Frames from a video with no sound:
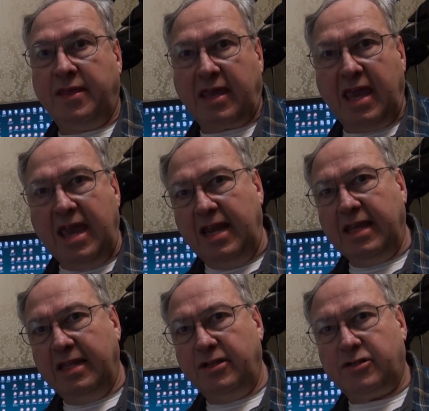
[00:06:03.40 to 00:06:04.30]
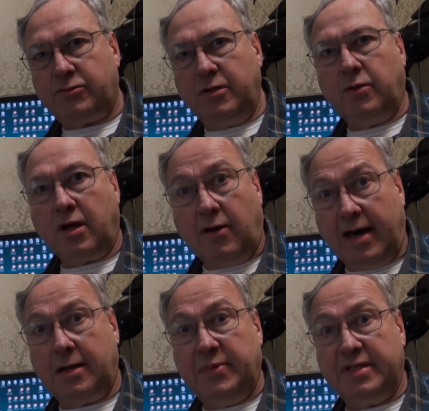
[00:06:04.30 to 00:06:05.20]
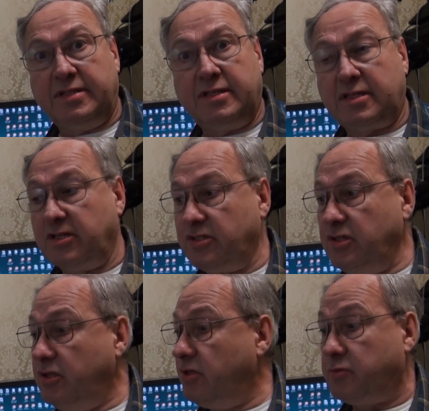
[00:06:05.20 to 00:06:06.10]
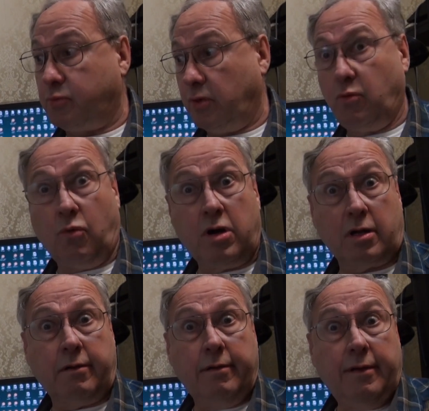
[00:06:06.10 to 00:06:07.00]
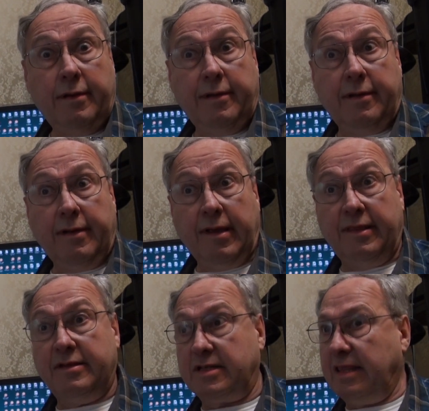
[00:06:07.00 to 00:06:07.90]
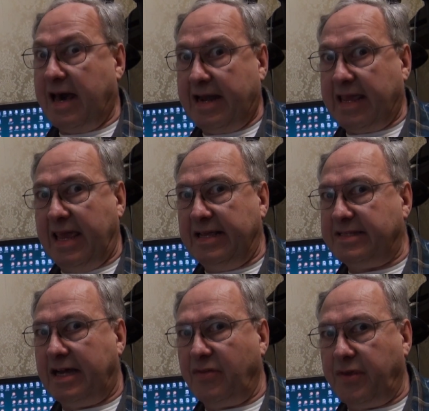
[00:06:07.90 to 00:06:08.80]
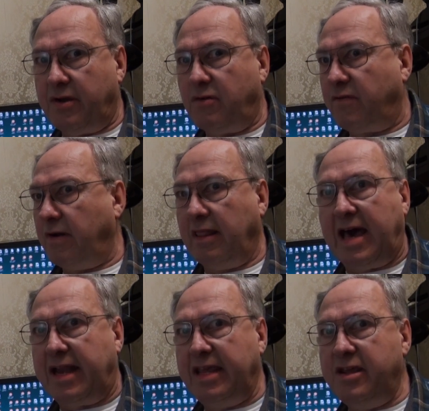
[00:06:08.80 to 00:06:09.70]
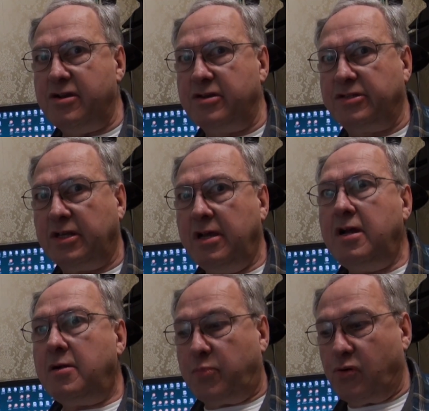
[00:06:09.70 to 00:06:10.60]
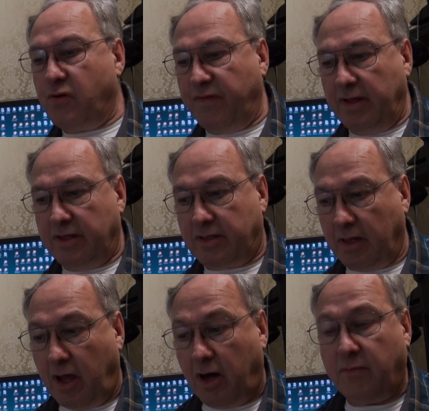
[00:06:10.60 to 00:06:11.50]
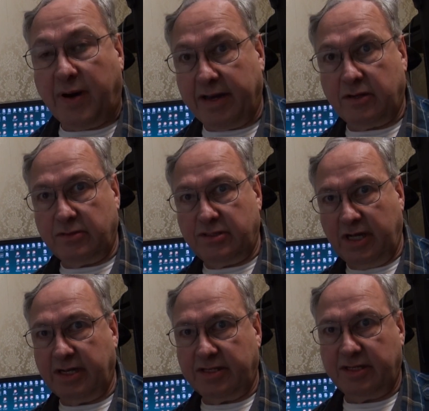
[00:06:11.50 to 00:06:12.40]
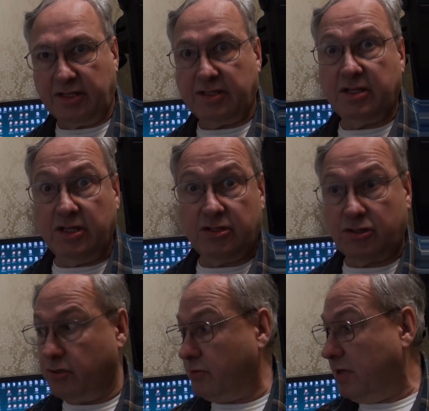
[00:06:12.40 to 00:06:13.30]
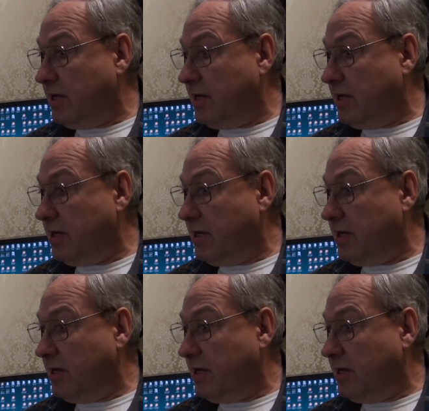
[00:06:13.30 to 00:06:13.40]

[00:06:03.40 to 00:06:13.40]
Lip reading: the canning industry would go out of business because this wouldn't work. And there's a lot of cans out there over a lot of years proving that the law of biogenesis is true.